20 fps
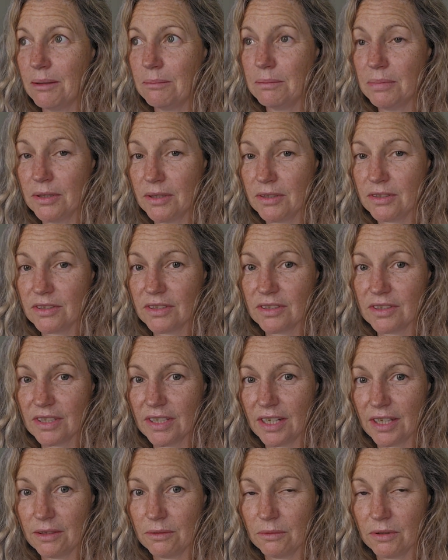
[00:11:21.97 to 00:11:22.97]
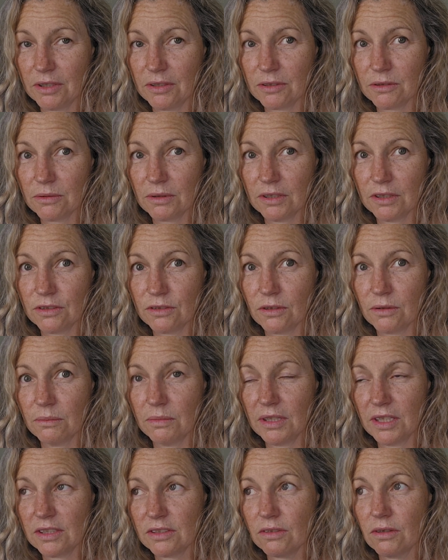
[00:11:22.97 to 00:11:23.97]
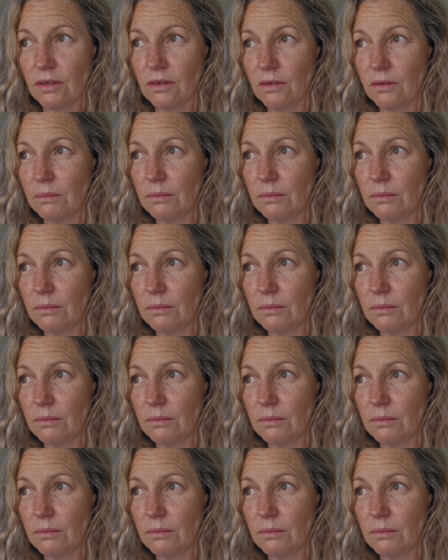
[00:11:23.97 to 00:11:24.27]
Birch is another one that's really strong, but that's got a lot